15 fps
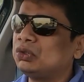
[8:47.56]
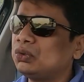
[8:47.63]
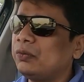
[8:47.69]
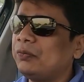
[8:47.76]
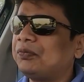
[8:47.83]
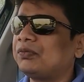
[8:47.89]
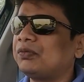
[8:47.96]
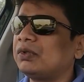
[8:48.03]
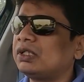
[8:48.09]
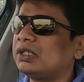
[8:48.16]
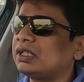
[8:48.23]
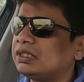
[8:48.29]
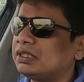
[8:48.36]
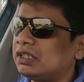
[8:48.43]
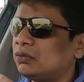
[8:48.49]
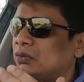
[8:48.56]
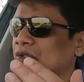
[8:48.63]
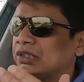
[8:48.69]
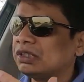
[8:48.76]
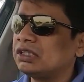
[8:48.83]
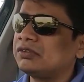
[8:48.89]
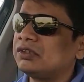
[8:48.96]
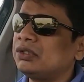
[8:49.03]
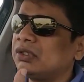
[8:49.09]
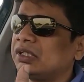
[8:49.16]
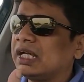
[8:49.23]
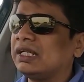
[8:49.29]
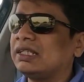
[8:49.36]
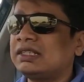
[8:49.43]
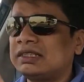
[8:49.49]
do consider watching this video
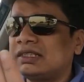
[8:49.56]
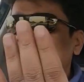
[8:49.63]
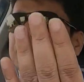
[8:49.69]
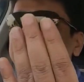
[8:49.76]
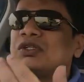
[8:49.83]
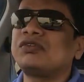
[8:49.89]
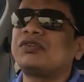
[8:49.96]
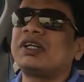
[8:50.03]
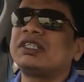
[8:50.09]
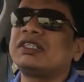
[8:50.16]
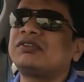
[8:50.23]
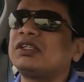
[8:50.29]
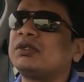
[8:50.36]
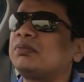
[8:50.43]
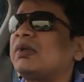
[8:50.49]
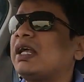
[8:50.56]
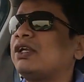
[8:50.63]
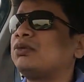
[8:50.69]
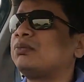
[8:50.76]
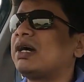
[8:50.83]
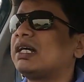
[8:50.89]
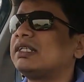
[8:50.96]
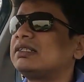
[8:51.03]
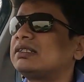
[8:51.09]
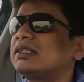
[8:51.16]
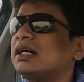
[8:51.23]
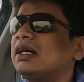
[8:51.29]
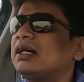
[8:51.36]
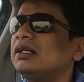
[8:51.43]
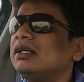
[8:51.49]
again. Share with your friends if they're planning to buy this
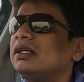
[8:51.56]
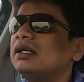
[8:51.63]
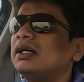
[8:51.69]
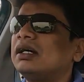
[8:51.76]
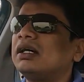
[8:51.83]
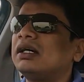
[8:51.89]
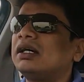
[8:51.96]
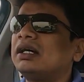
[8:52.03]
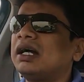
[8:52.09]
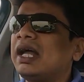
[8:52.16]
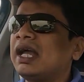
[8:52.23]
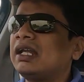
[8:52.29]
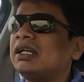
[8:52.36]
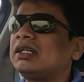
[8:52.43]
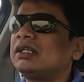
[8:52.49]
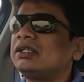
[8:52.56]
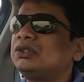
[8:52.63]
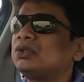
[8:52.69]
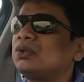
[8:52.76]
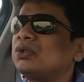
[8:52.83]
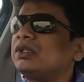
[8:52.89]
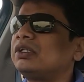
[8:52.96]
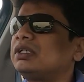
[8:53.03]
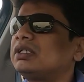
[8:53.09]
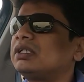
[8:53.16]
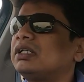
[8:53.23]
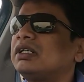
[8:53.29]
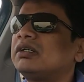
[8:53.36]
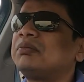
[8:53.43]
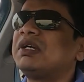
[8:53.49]
car. And don't
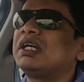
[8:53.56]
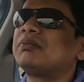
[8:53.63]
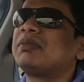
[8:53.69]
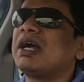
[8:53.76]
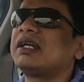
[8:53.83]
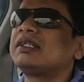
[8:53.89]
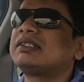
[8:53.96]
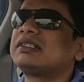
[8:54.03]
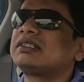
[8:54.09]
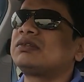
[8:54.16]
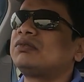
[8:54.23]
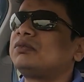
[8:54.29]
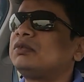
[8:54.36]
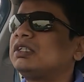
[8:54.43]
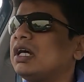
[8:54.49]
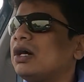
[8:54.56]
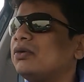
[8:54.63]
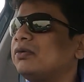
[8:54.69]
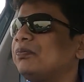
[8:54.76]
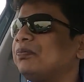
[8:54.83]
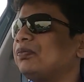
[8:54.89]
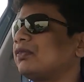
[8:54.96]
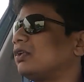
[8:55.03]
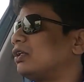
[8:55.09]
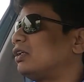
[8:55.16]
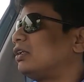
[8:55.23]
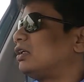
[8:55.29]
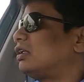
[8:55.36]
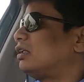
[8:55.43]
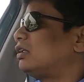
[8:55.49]
make a buying decision without
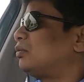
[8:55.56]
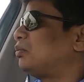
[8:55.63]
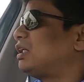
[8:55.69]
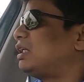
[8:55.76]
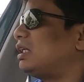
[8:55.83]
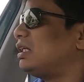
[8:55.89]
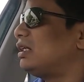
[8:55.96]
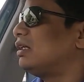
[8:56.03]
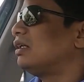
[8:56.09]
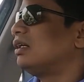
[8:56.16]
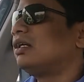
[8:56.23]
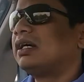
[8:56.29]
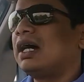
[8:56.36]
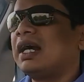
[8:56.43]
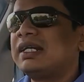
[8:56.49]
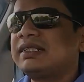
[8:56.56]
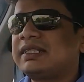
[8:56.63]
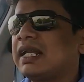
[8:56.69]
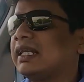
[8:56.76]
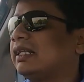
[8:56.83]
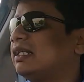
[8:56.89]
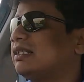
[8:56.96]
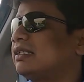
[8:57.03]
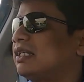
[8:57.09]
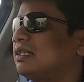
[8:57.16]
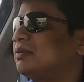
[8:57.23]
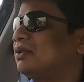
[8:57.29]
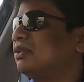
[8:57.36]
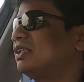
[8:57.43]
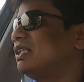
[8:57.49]
completely understanding these things,
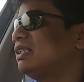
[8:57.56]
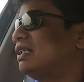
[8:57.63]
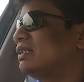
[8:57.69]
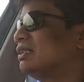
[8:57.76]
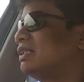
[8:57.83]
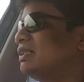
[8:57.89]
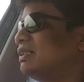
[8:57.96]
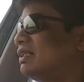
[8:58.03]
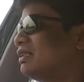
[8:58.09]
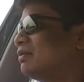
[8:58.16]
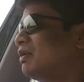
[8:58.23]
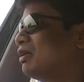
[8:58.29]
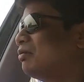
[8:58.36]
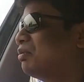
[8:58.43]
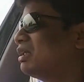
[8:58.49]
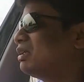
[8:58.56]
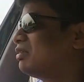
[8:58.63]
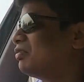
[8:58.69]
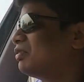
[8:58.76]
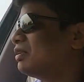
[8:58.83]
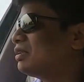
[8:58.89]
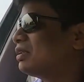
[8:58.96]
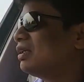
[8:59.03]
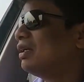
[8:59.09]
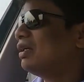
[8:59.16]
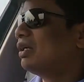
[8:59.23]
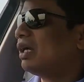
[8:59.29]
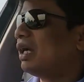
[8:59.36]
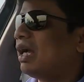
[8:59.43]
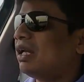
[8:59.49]
because these things these days make a big difference.
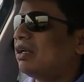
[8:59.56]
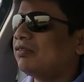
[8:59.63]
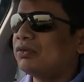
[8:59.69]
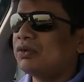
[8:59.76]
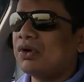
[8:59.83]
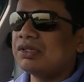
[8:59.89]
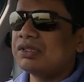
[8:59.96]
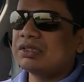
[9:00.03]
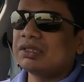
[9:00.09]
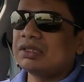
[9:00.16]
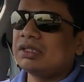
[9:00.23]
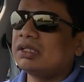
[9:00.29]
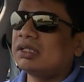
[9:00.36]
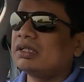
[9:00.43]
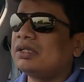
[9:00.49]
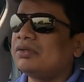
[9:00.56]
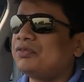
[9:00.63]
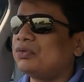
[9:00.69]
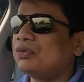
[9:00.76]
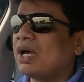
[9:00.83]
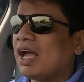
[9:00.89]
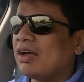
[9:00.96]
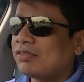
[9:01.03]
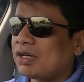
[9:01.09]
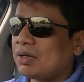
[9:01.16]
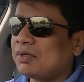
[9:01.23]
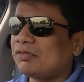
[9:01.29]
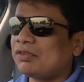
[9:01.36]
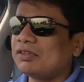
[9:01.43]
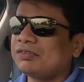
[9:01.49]
And of course, if you have come
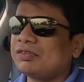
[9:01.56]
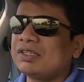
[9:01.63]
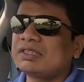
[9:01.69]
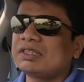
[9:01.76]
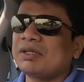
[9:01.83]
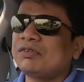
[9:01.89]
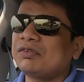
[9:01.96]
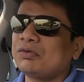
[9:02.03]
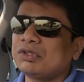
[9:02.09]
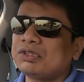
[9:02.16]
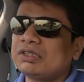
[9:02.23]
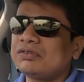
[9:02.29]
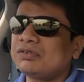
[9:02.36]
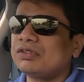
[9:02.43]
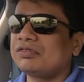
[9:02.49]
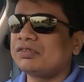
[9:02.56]
here for the first time, if you're watching this video